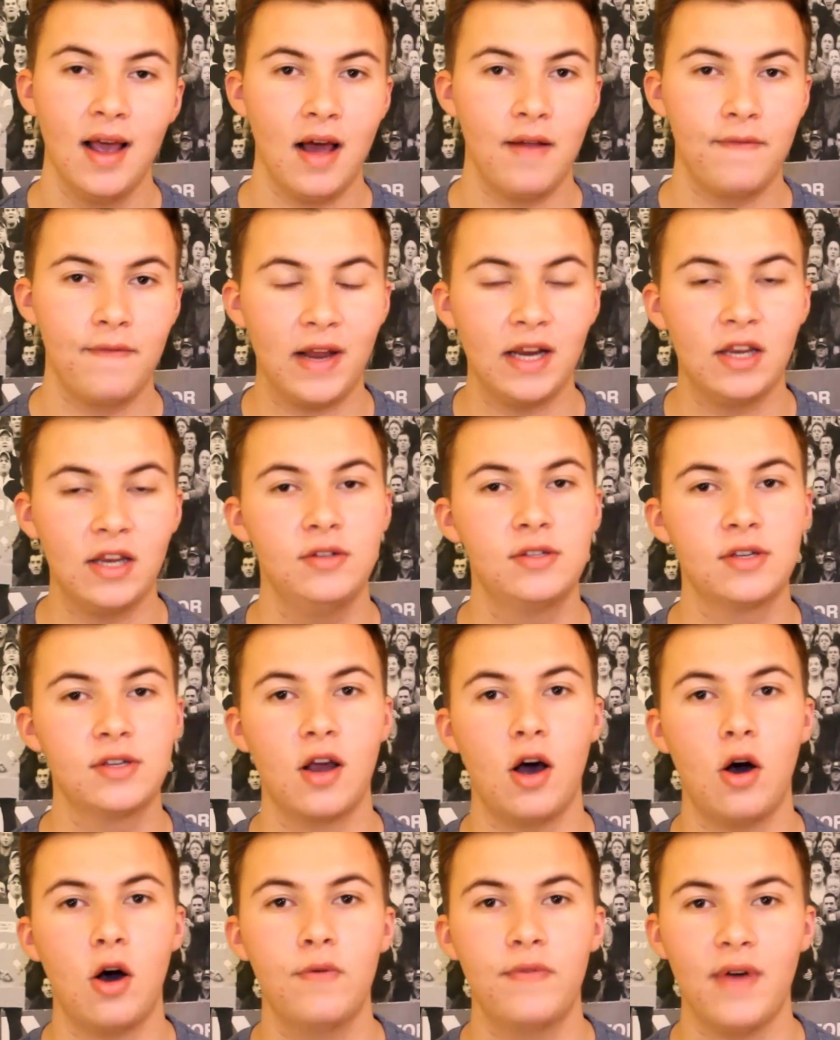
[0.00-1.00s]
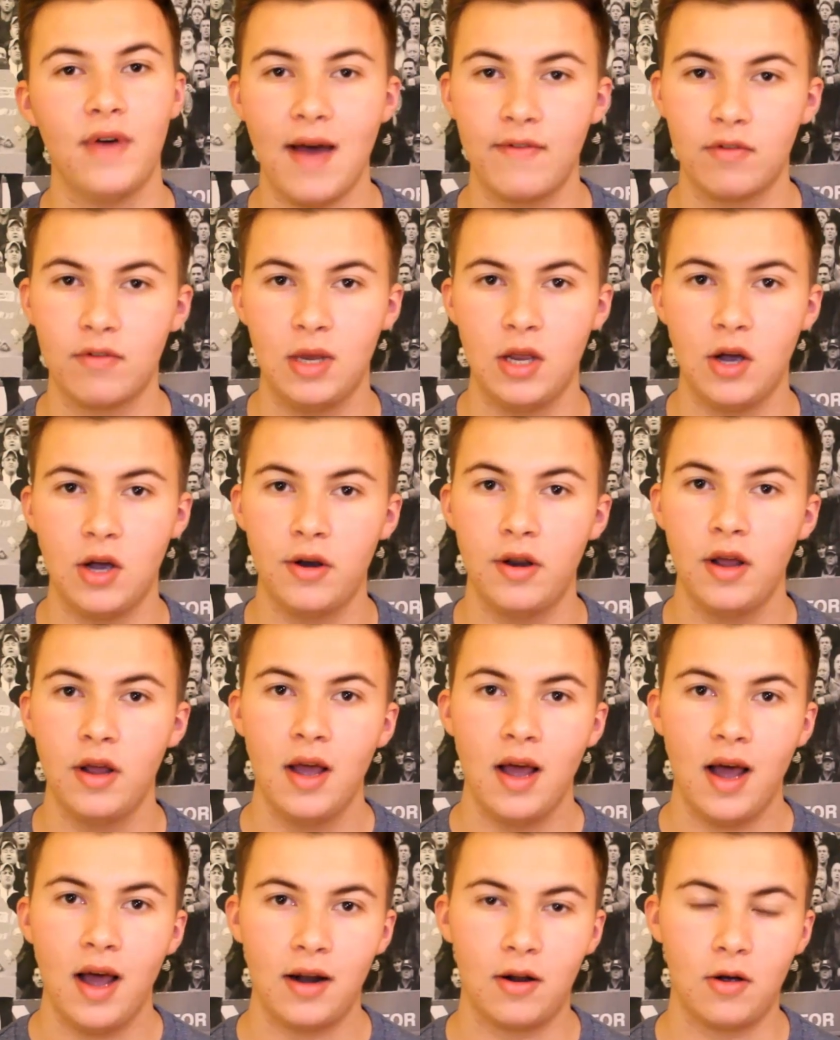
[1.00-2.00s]
And thank you to Cole for having me on, and
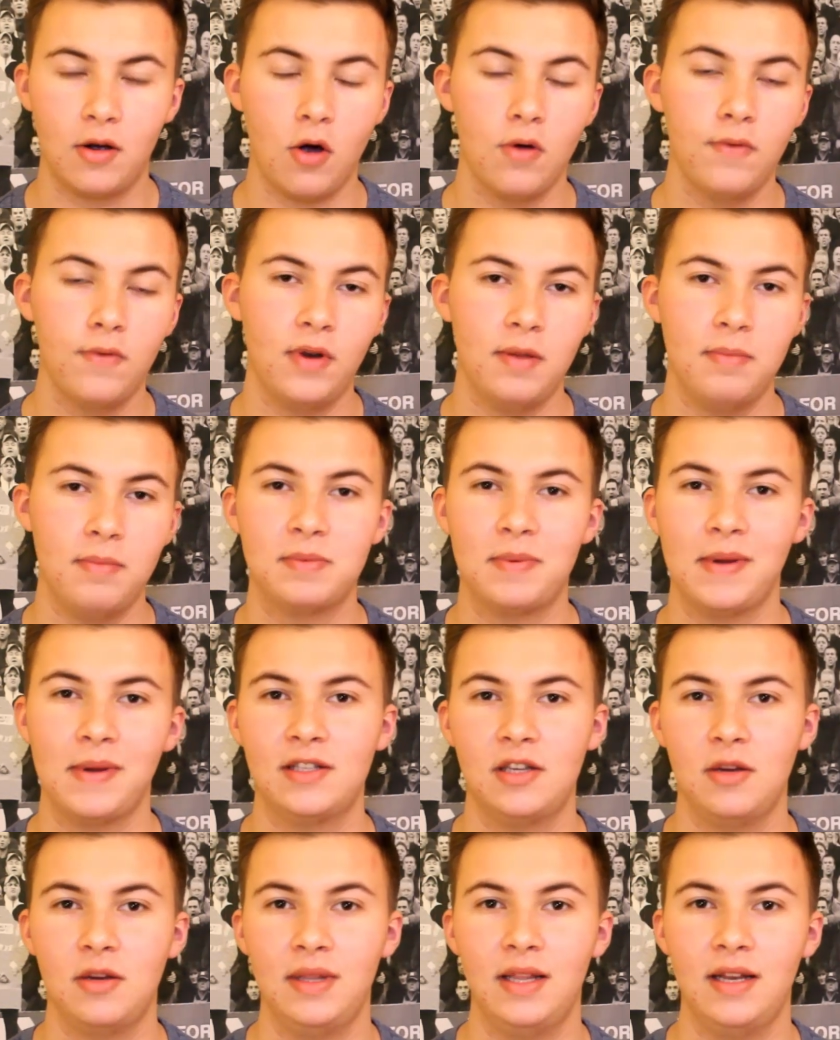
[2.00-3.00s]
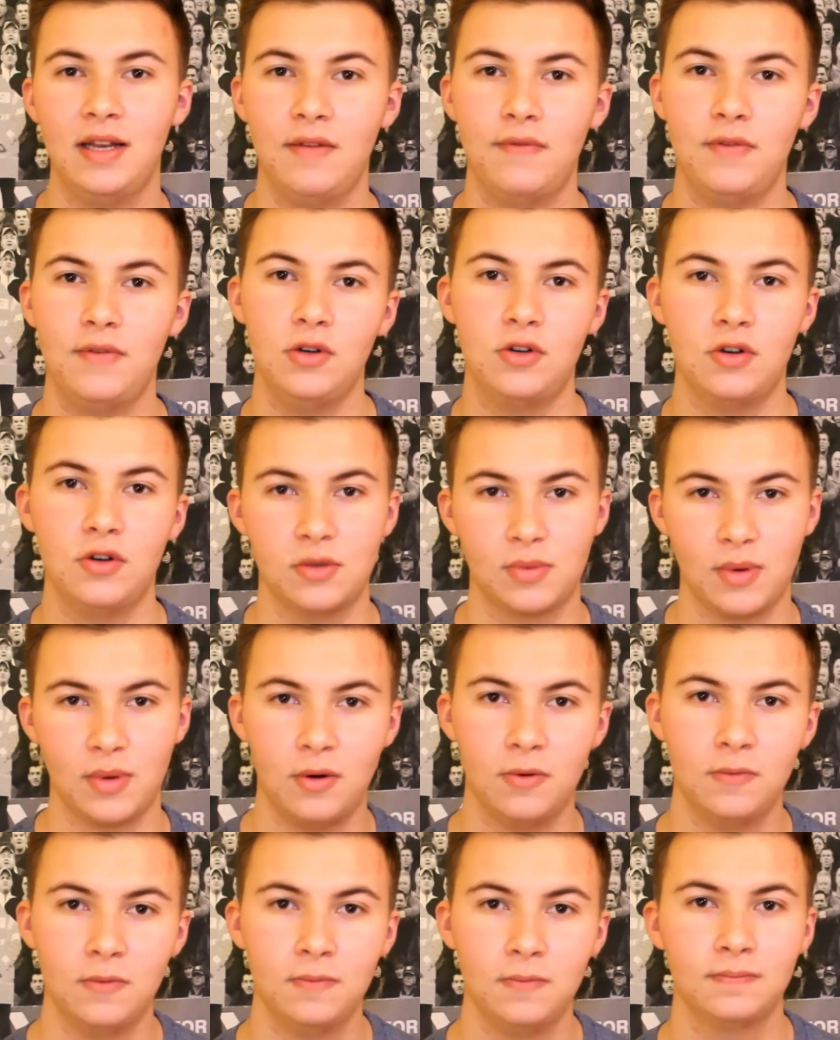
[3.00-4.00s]
I'll hopefully be speaking to you in the near future as
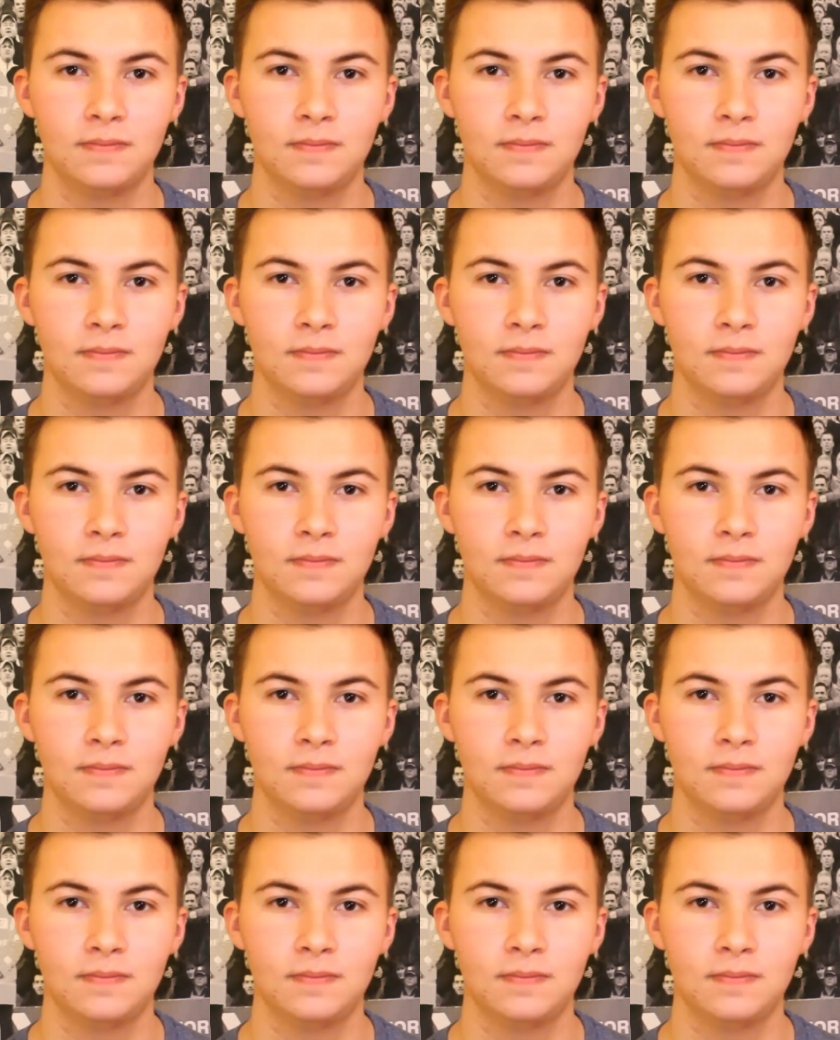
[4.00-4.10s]
well.